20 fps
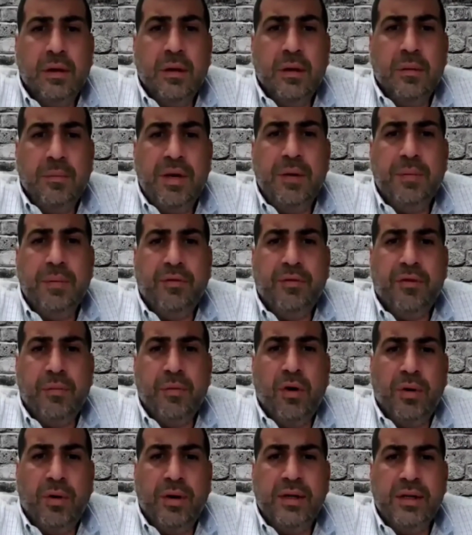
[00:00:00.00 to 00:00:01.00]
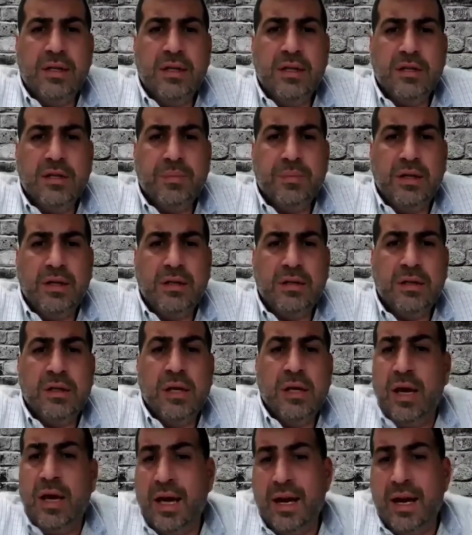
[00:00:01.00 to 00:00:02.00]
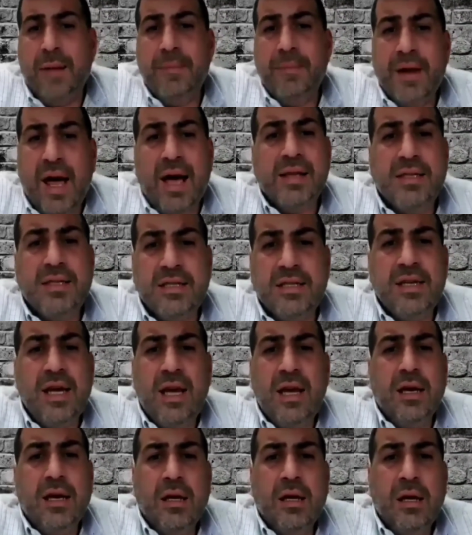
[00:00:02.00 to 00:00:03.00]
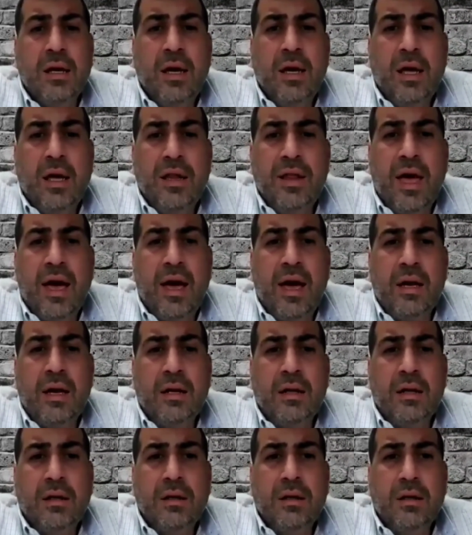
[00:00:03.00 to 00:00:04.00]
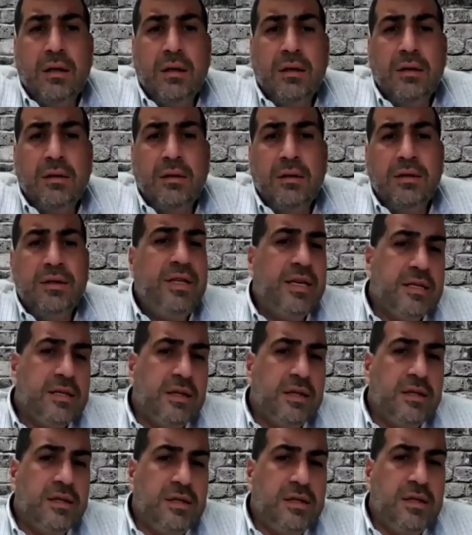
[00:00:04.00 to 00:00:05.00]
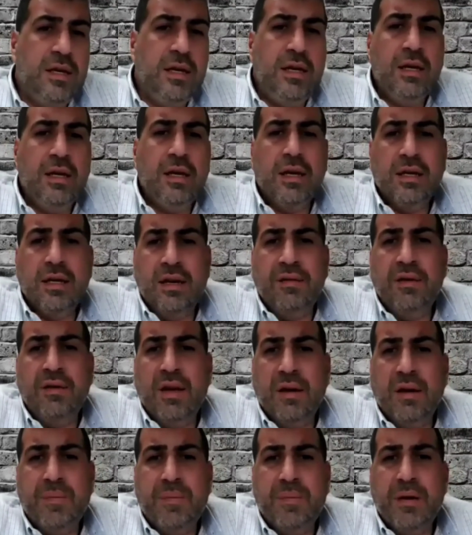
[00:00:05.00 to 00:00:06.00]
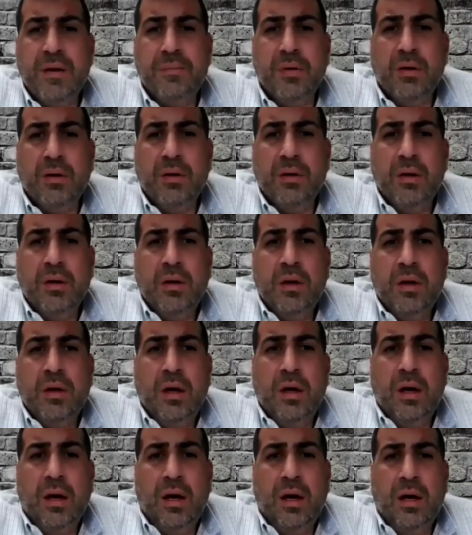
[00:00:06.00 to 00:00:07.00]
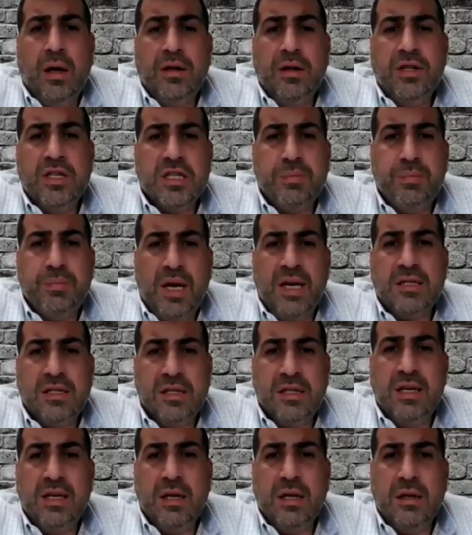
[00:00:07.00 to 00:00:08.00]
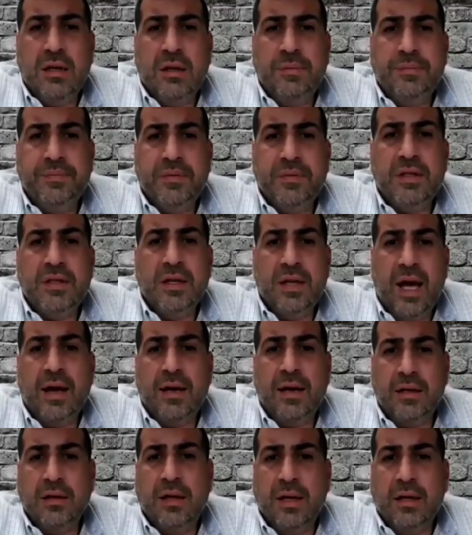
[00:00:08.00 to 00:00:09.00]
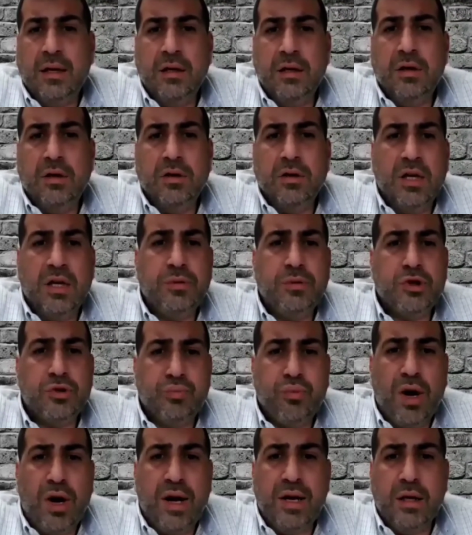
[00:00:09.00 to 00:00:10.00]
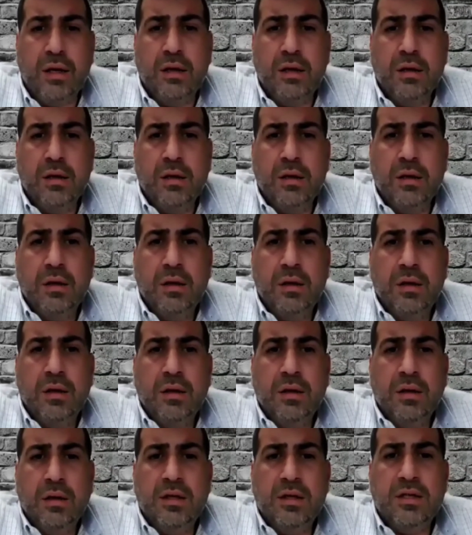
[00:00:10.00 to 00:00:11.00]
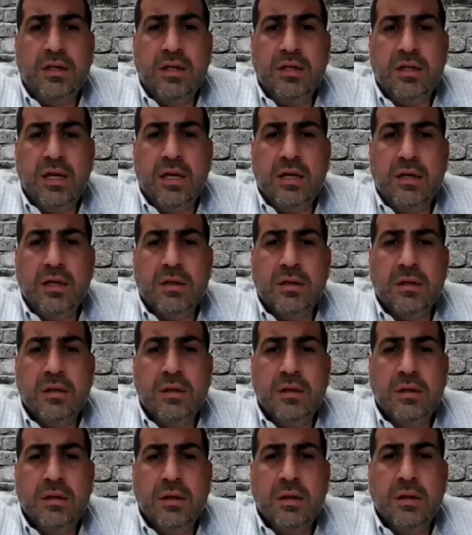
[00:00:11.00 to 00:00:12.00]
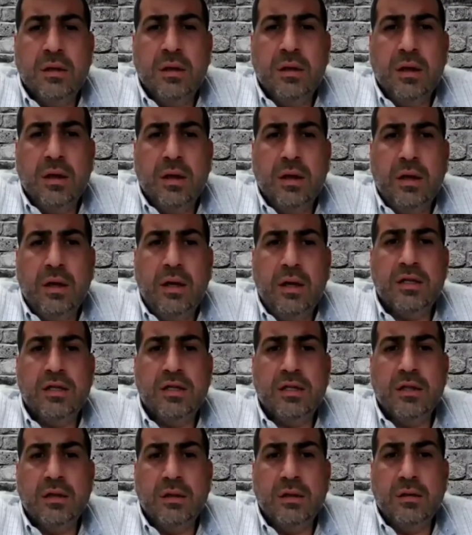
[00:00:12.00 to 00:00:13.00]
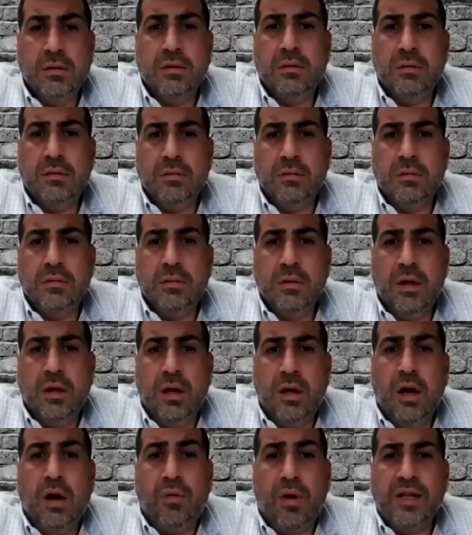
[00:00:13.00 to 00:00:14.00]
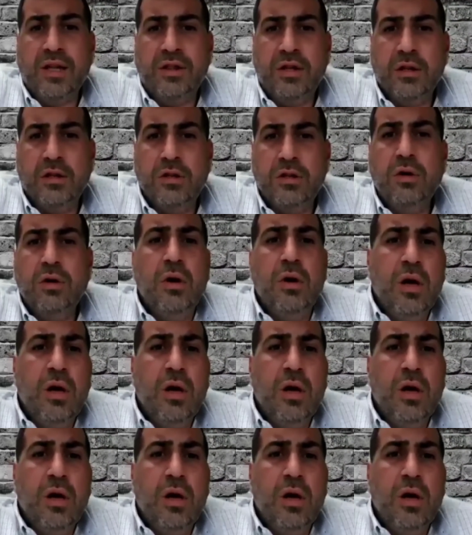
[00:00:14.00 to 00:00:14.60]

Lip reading: people from going into these places, and I'm not saying that distancing and giving you people the space needed to not keep spreading this disease is a right thing to do.